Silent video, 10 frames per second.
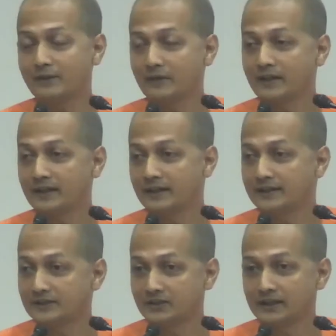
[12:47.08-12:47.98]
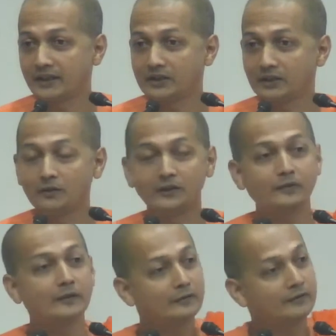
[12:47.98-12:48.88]
I've never attended such a lecture. You know,
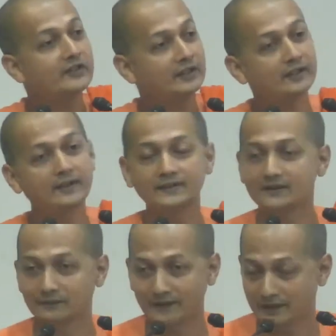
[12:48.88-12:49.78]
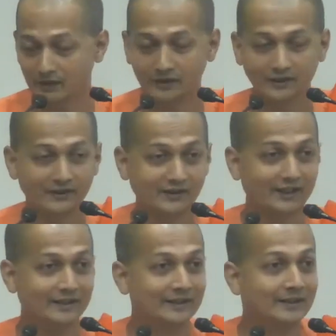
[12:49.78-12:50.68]
in the first sentence itself, I did not
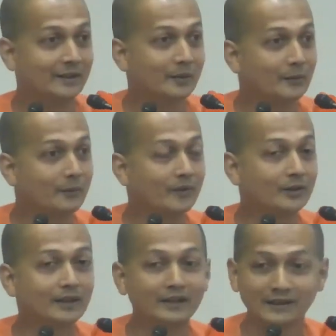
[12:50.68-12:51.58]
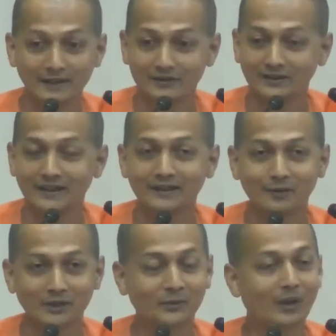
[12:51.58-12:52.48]
understand. So later I was telling
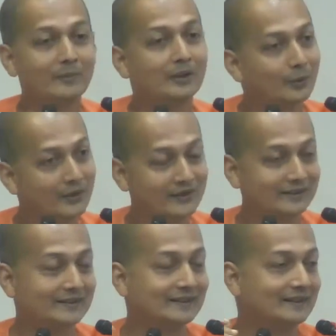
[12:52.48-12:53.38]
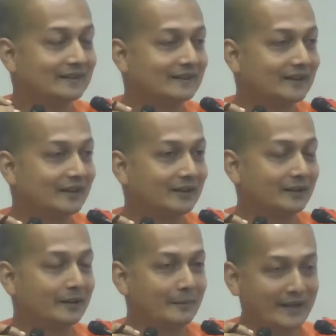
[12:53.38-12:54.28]
one Swami who is
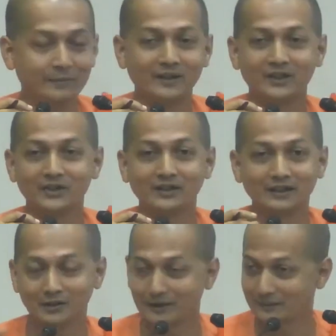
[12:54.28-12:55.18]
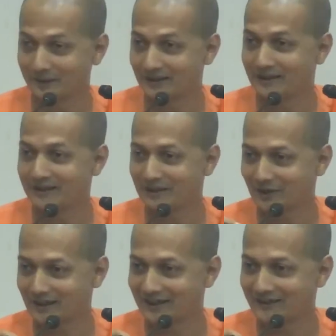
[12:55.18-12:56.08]
a mathematician, he got the Bhatnagar
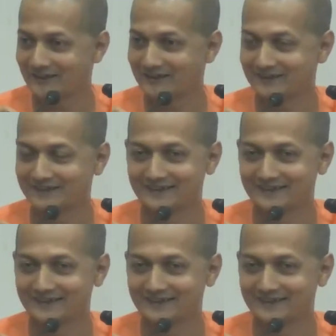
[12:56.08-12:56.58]
Award last year.